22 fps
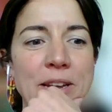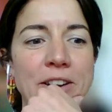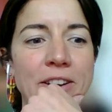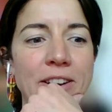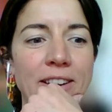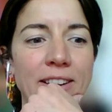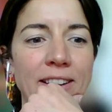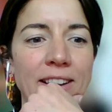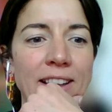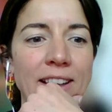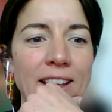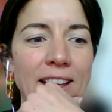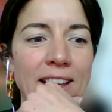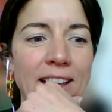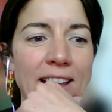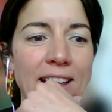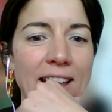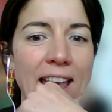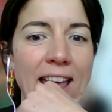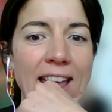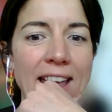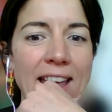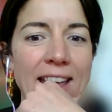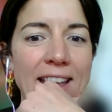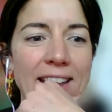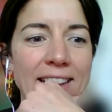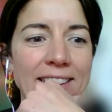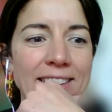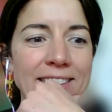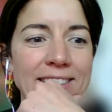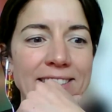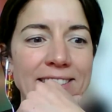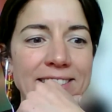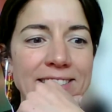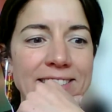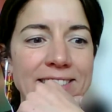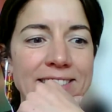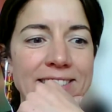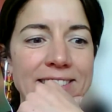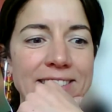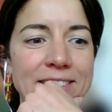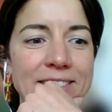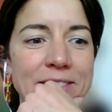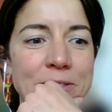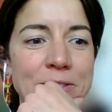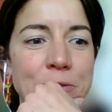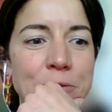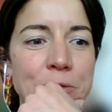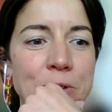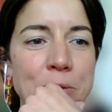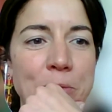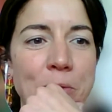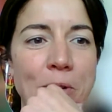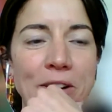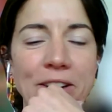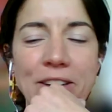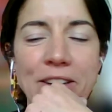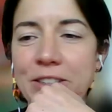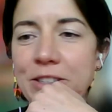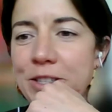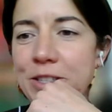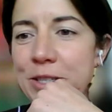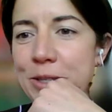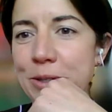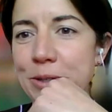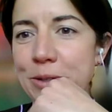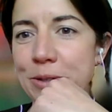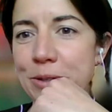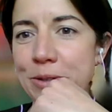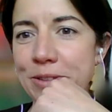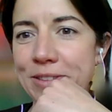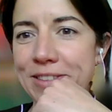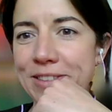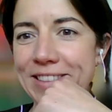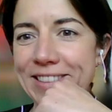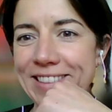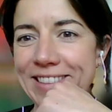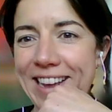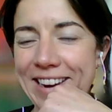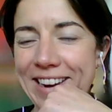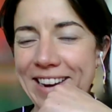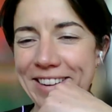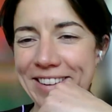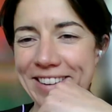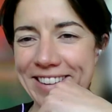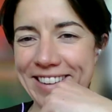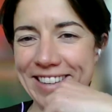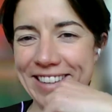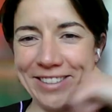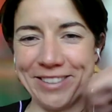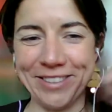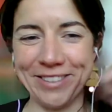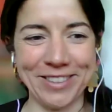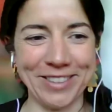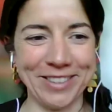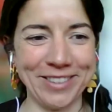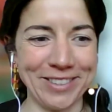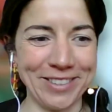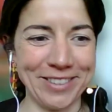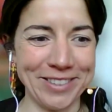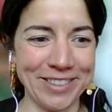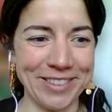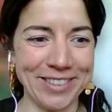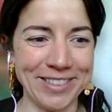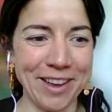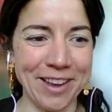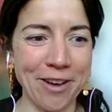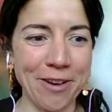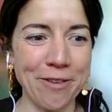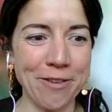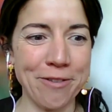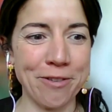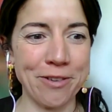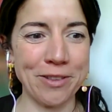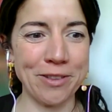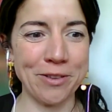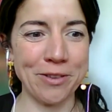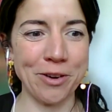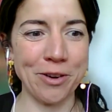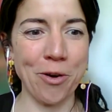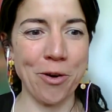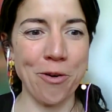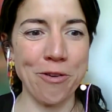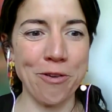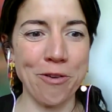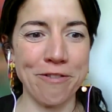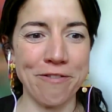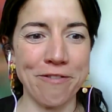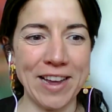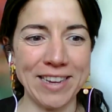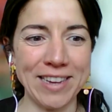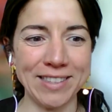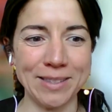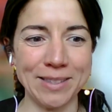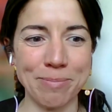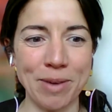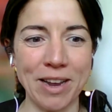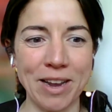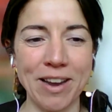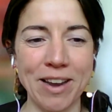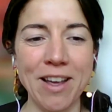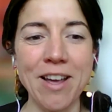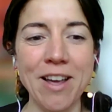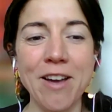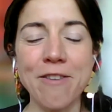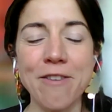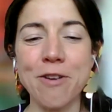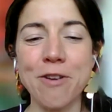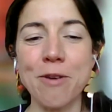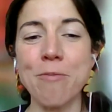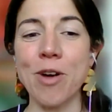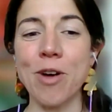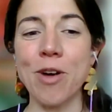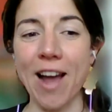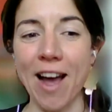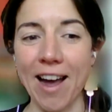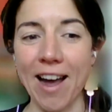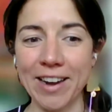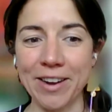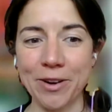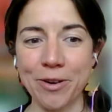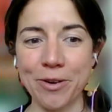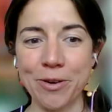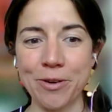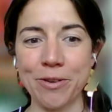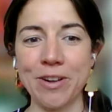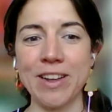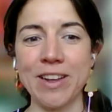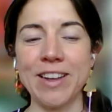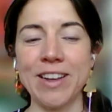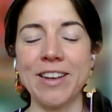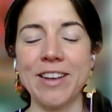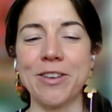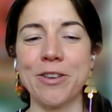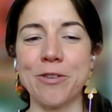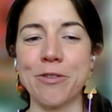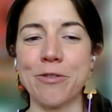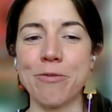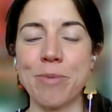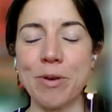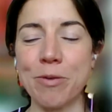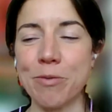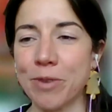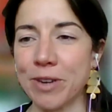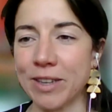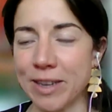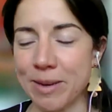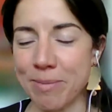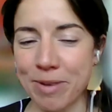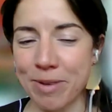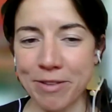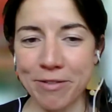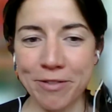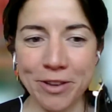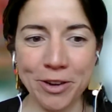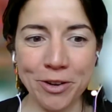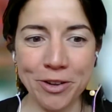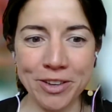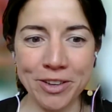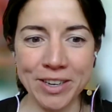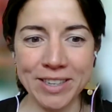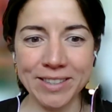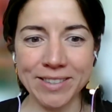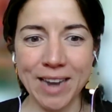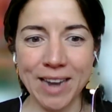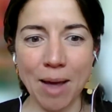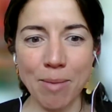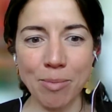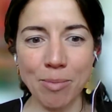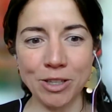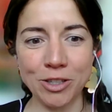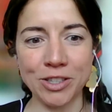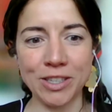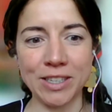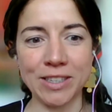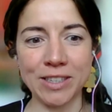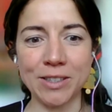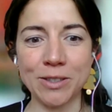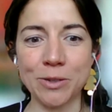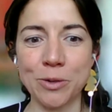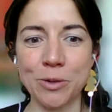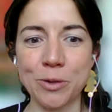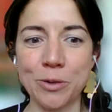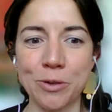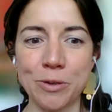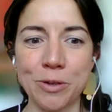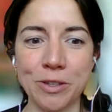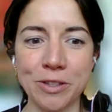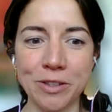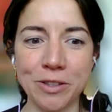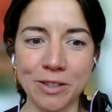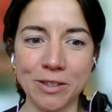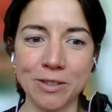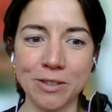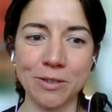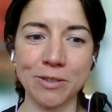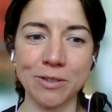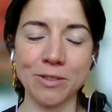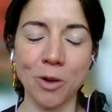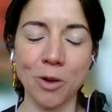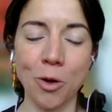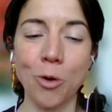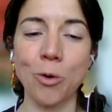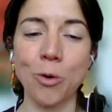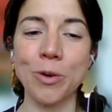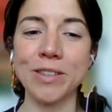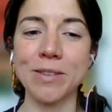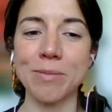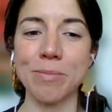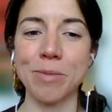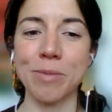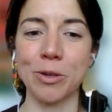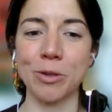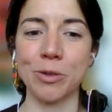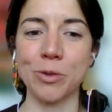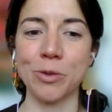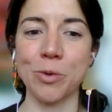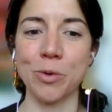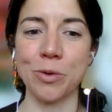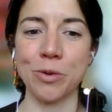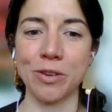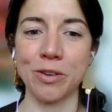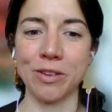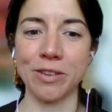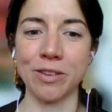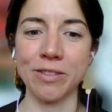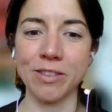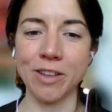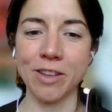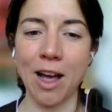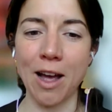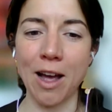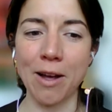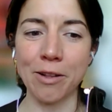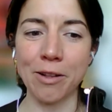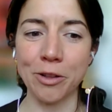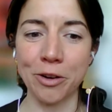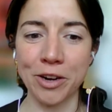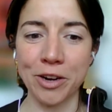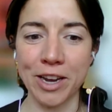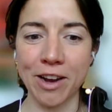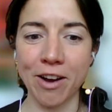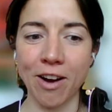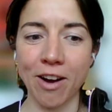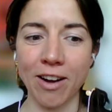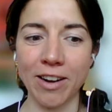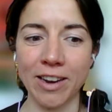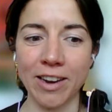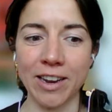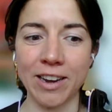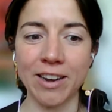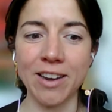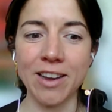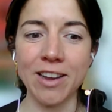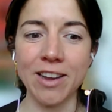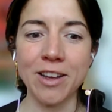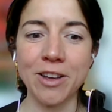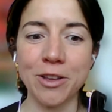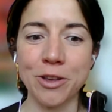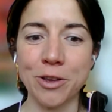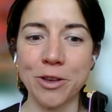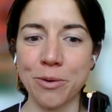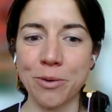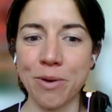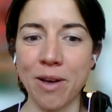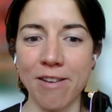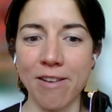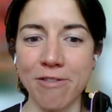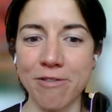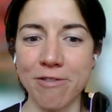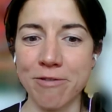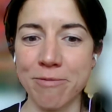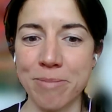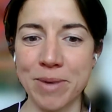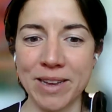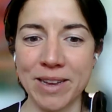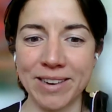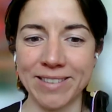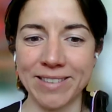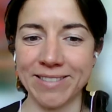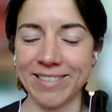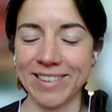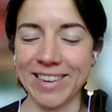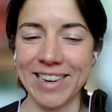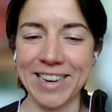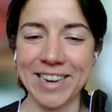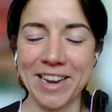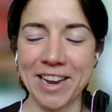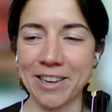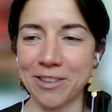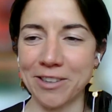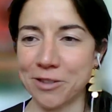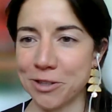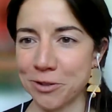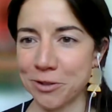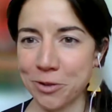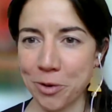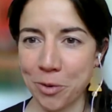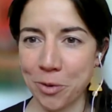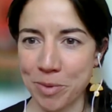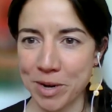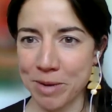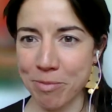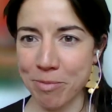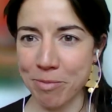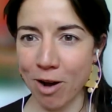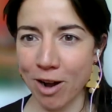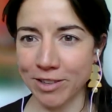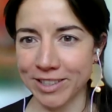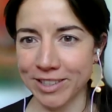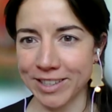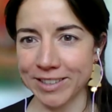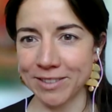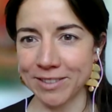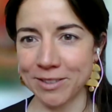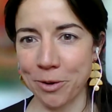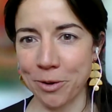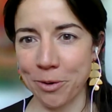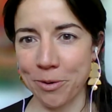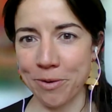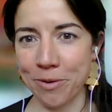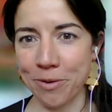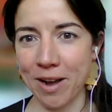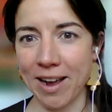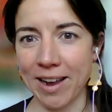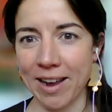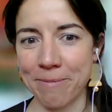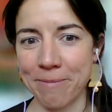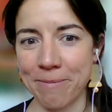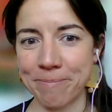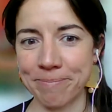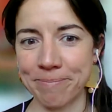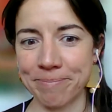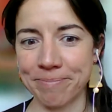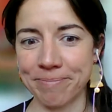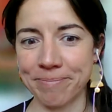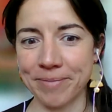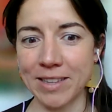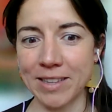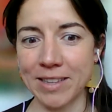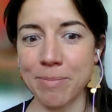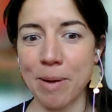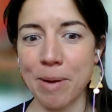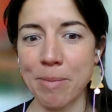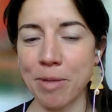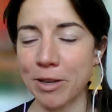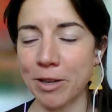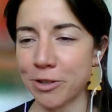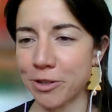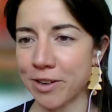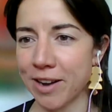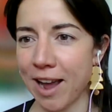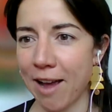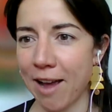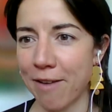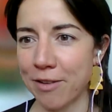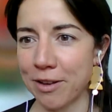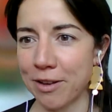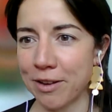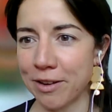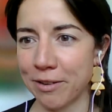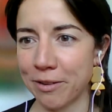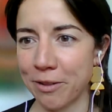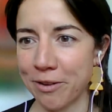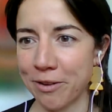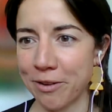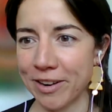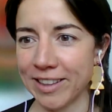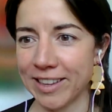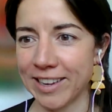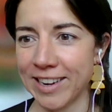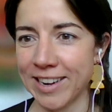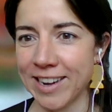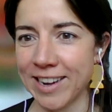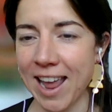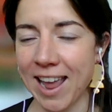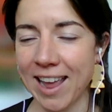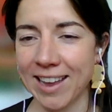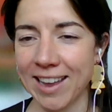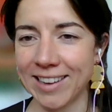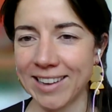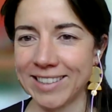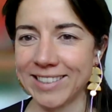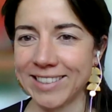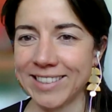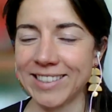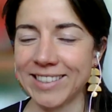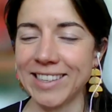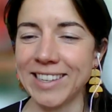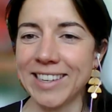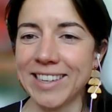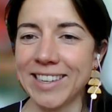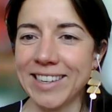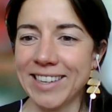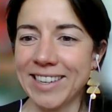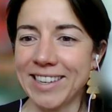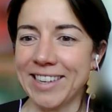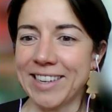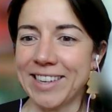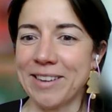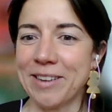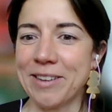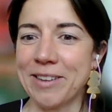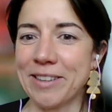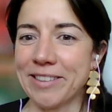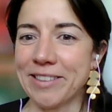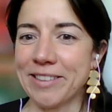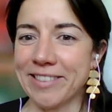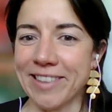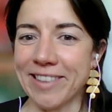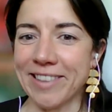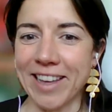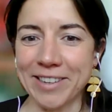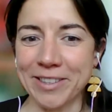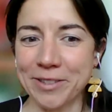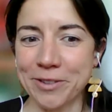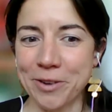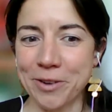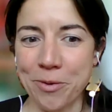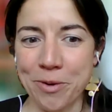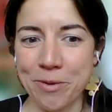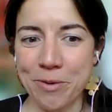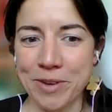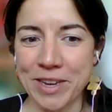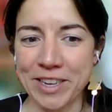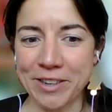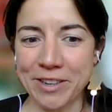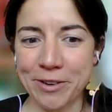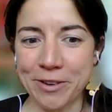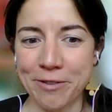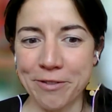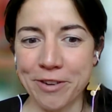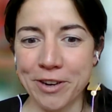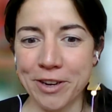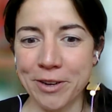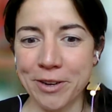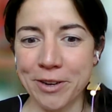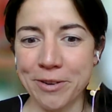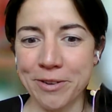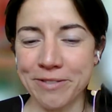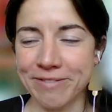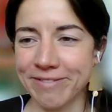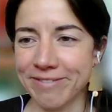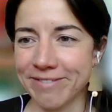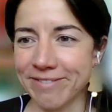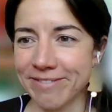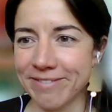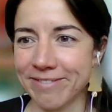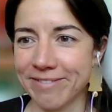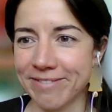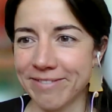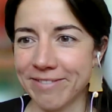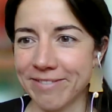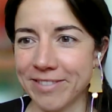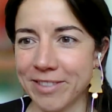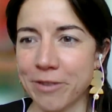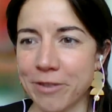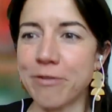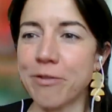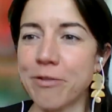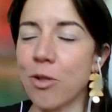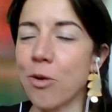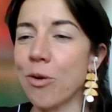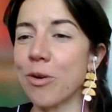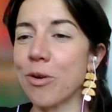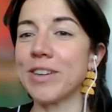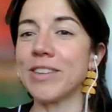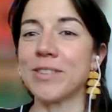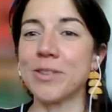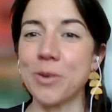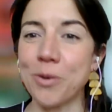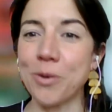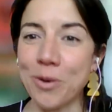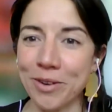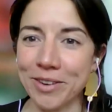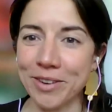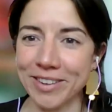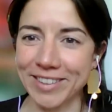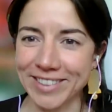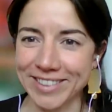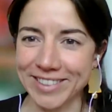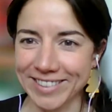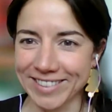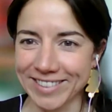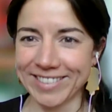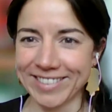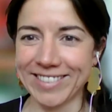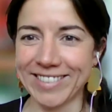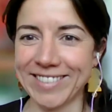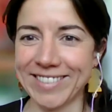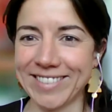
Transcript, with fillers: speaker and we wanted to let her introduce herself with her whole face but from what i know you've been really pivotal in establishing the school this colquitz middle school uh, learning garden you have been engaged in so many projects so um, it's my pleasure to have you here laura-lyn and let us know what we can do for you the floor is yours